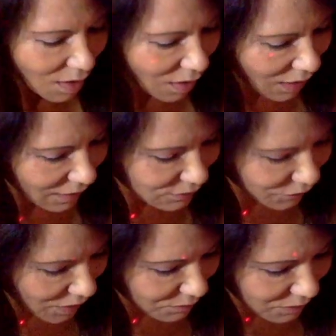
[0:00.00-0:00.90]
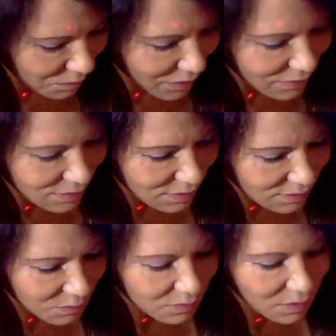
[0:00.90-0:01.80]
Has family, but
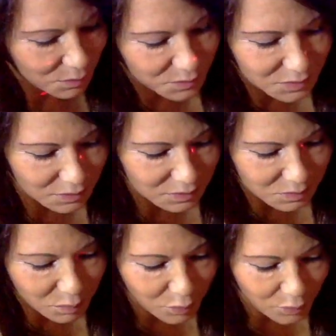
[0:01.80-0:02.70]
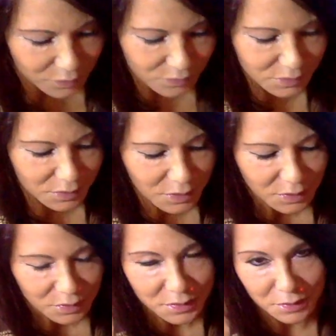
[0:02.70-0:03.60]
sometimes it's important
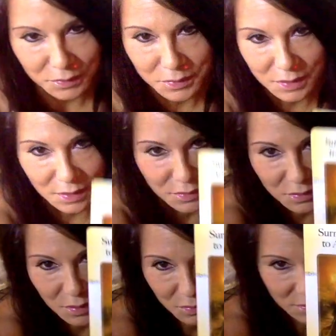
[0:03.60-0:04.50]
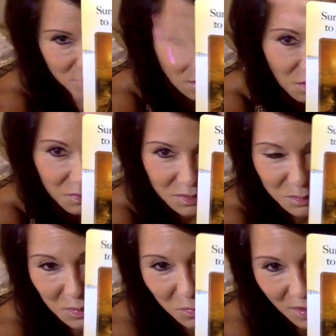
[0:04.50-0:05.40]
to understand you don't need to always
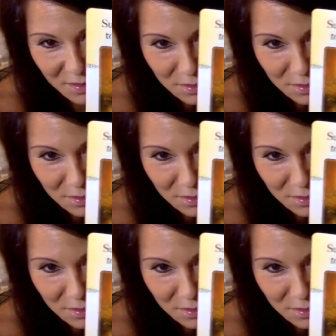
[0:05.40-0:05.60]
be right.